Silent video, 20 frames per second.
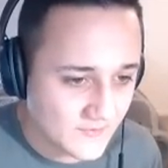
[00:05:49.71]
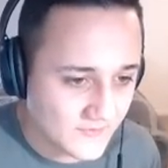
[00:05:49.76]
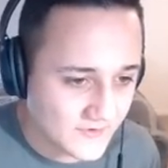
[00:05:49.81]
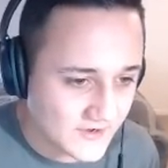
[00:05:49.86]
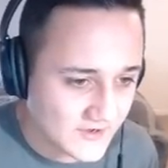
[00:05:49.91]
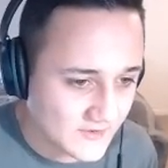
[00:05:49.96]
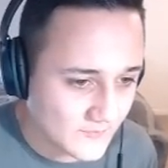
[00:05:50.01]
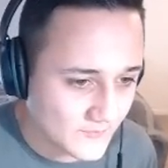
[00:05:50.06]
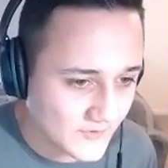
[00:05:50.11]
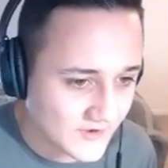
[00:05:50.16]
We're
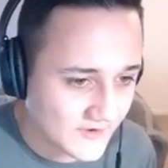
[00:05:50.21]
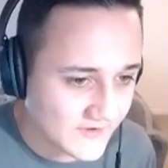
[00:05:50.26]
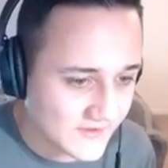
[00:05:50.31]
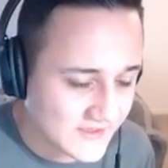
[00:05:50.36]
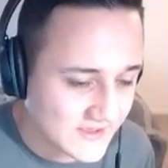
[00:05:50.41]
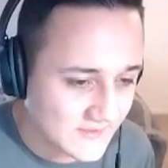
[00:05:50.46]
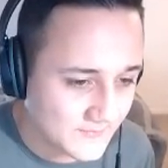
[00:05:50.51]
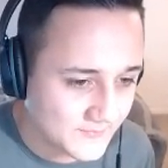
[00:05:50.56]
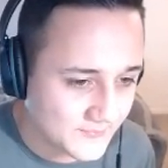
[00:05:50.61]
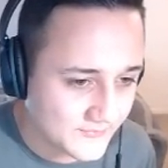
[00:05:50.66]
gonna
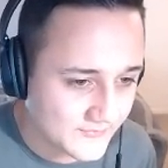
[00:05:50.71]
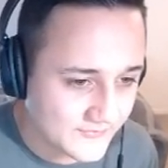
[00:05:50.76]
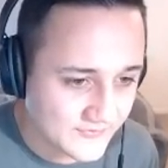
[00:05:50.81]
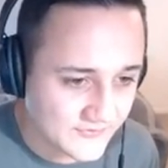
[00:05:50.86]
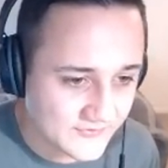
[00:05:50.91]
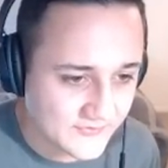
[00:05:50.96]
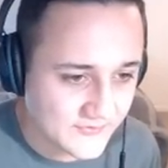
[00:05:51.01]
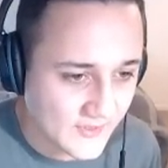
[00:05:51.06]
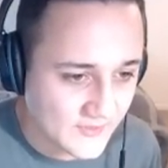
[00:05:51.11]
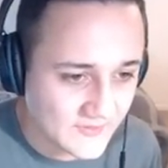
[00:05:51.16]
keep
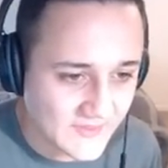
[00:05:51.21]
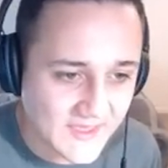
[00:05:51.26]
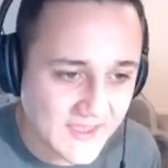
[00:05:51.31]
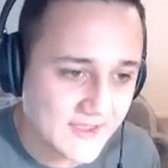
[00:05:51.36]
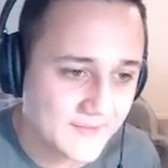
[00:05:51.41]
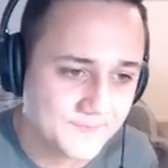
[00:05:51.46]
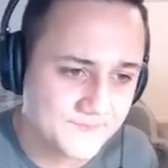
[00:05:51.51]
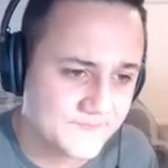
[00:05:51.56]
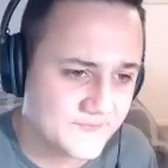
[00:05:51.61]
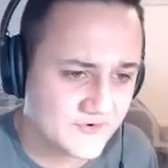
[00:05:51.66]
the
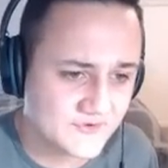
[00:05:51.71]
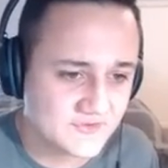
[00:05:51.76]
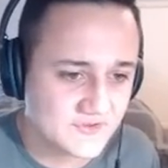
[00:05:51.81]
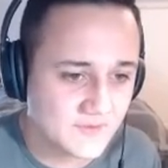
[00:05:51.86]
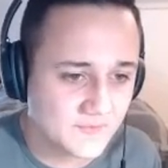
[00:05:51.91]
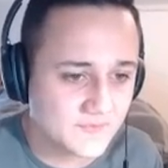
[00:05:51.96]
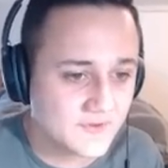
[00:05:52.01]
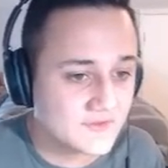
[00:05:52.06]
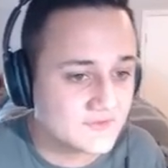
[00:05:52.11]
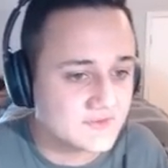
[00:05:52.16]
leg for
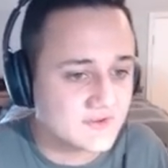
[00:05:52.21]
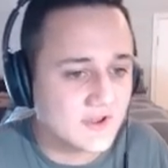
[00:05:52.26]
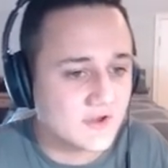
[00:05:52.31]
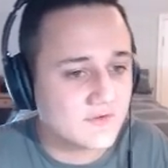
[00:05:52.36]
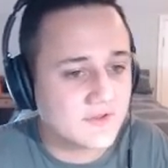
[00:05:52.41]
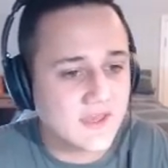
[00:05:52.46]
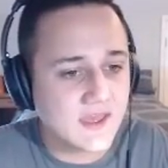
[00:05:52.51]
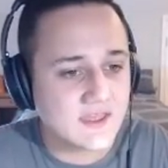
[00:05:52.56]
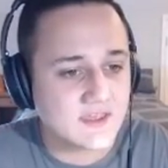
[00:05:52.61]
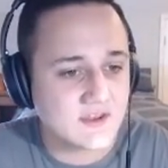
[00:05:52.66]
some reason.
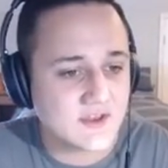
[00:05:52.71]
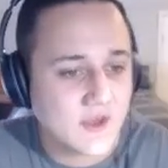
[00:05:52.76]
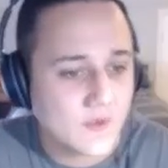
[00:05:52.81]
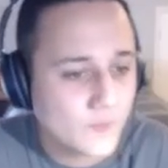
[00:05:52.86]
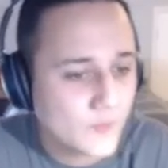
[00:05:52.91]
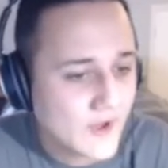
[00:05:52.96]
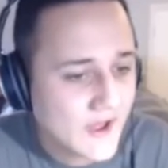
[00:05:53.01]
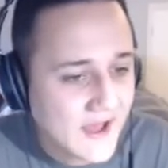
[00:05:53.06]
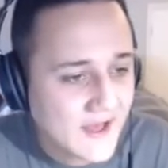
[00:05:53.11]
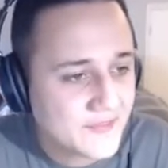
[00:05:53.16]
Okay, you know
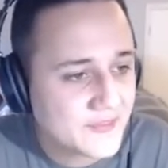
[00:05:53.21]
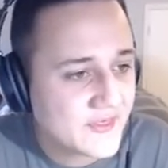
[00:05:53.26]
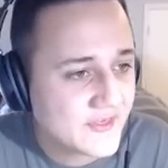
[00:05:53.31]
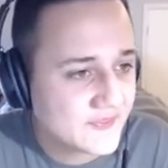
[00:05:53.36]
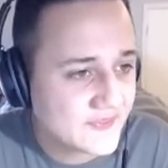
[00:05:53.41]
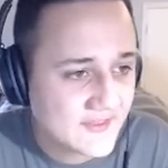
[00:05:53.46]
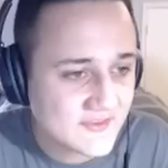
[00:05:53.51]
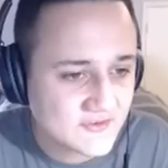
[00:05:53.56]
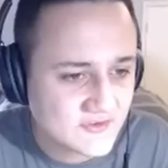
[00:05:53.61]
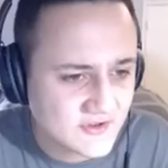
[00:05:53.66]
what? I
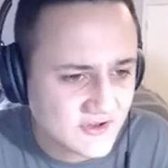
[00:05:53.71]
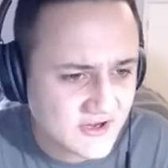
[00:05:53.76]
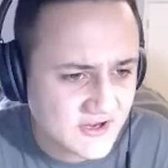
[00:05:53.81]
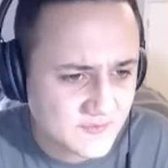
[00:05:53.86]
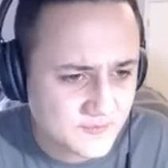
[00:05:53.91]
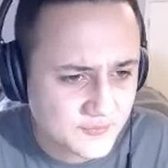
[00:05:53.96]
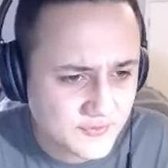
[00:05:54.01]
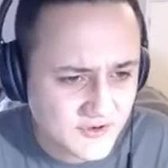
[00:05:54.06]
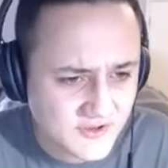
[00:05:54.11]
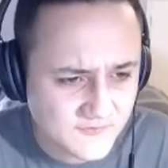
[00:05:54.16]
think that's
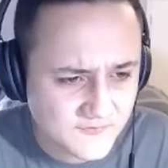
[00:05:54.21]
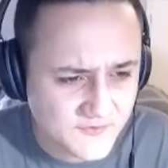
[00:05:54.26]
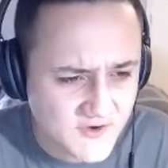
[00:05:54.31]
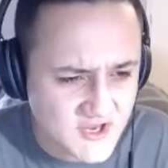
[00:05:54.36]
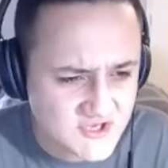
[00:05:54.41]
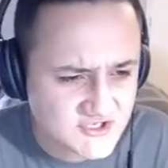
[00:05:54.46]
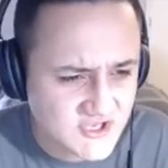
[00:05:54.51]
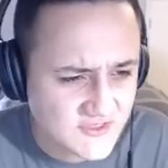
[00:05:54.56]
looking pretty fresh.